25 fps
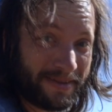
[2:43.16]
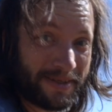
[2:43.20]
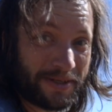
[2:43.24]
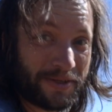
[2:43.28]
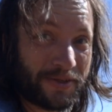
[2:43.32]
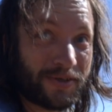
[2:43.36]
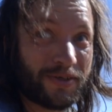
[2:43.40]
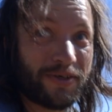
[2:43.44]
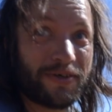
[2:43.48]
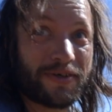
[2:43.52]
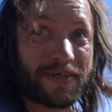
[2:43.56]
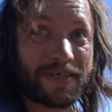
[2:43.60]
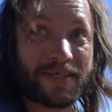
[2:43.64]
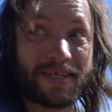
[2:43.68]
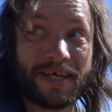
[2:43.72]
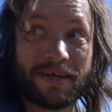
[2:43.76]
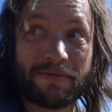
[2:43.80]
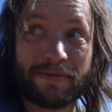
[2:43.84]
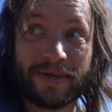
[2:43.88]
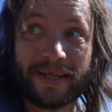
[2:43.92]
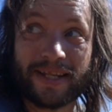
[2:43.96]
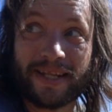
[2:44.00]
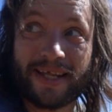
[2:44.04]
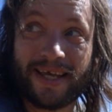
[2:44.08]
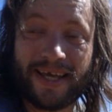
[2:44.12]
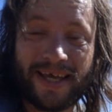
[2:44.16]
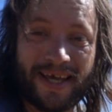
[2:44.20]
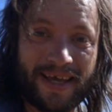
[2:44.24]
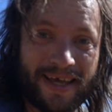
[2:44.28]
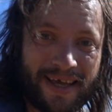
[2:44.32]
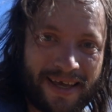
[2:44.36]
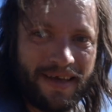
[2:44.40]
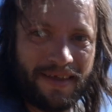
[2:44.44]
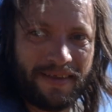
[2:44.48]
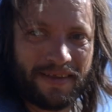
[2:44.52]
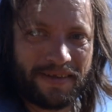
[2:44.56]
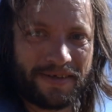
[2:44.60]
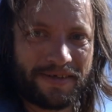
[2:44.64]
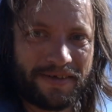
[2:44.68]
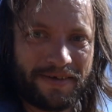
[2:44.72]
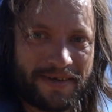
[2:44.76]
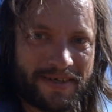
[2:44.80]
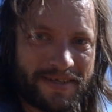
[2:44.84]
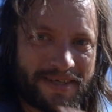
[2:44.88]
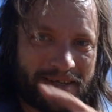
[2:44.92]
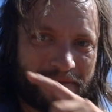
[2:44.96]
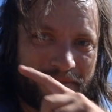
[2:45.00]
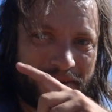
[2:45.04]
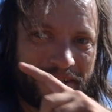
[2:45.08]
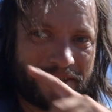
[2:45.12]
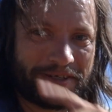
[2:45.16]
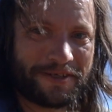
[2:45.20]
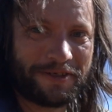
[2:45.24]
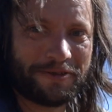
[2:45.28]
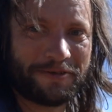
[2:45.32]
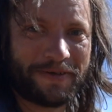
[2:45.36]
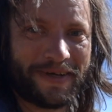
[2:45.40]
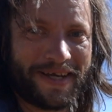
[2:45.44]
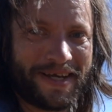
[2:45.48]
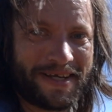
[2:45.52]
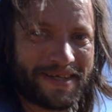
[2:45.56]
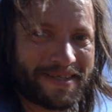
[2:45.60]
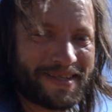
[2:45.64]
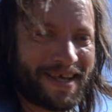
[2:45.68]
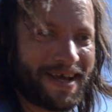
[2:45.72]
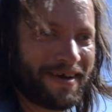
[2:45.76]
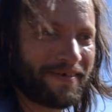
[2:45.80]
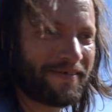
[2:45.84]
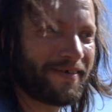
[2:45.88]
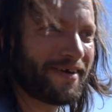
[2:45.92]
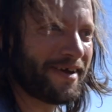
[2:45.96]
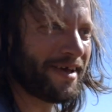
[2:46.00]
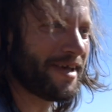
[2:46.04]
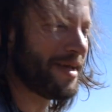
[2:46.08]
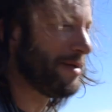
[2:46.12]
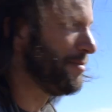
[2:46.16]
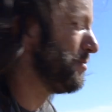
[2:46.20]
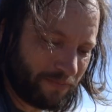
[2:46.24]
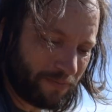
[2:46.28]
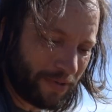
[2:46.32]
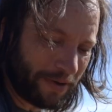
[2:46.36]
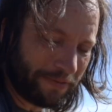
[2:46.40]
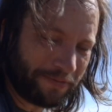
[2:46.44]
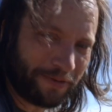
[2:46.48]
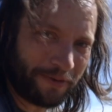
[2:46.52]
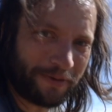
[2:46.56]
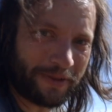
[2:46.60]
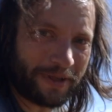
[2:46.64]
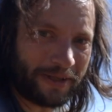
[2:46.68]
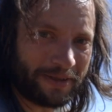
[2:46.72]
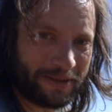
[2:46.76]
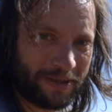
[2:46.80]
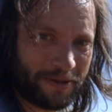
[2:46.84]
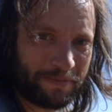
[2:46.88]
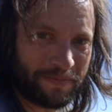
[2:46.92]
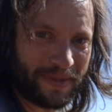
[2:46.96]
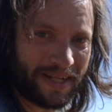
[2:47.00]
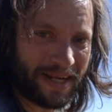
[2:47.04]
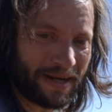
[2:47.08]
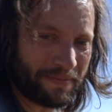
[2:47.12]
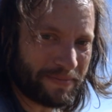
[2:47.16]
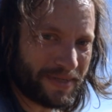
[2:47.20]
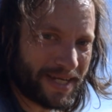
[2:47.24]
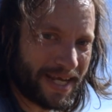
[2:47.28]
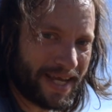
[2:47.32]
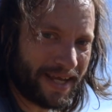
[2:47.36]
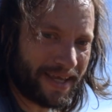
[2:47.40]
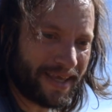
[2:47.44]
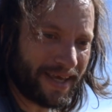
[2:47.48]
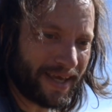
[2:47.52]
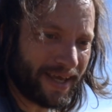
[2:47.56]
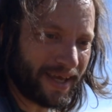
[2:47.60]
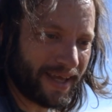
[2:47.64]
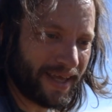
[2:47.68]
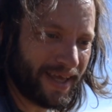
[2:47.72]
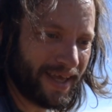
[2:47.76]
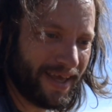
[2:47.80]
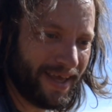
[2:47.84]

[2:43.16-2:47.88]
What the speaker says: the true summit. The true summit is a little ways that way, but for the loop that I'm taking,